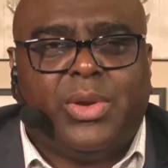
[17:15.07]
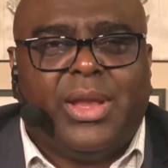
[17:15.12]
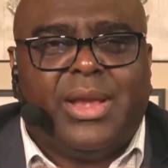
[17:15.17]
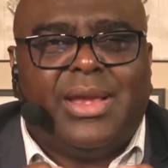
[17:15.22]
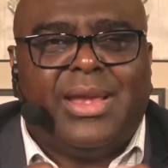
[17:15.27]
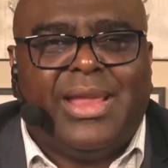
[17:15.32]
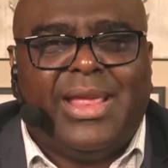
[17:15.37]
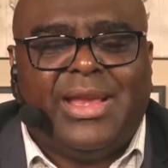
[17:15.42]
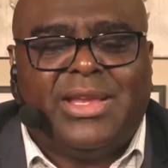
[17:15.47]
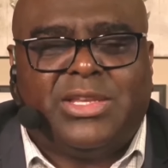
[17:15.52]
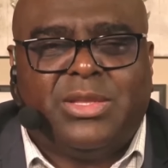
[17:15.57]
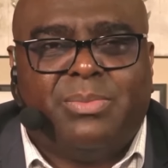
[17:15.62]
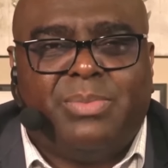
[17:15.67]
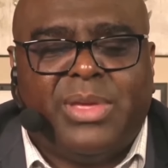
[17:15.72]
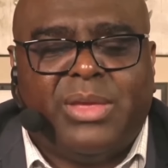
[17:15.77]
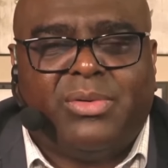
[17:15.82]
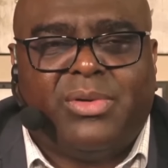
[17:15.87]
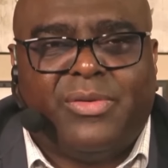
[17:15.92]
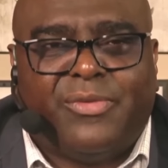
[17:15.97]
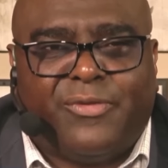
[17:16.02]
that need to
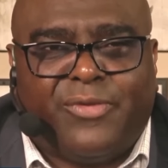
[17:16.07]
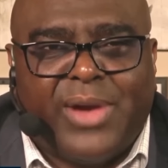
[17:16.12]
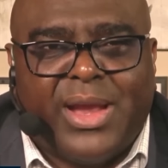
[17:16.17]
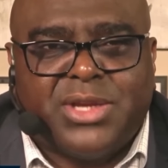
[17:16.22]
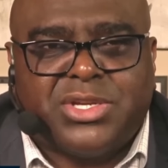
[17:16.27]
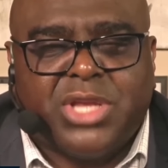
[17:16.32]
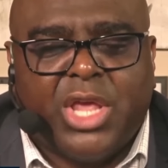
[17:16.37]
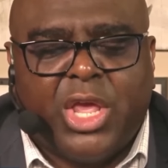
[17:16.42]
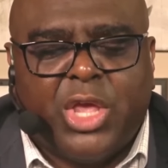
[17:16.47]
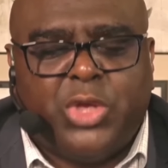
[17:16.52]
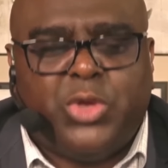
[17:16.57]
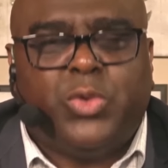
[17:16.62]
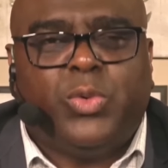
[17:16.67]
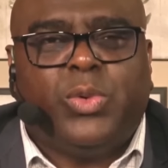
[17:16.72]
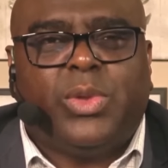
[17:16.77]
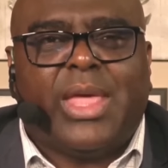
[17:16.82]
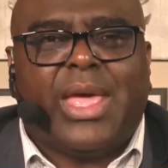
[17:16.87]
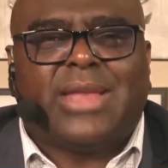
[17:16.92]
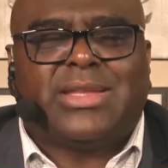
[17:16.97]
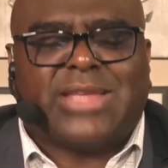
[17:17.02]
be refreshed, you
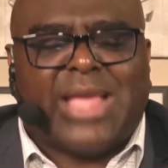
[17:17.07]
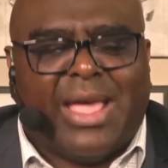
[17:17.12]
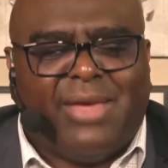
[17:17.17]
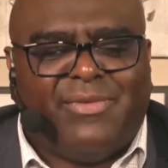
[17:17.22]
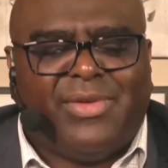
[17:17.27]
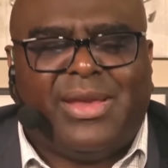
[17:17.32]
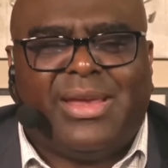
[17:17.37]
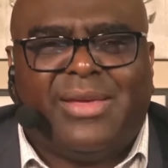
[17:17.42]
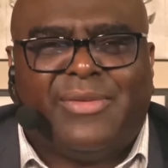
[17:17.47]
that's having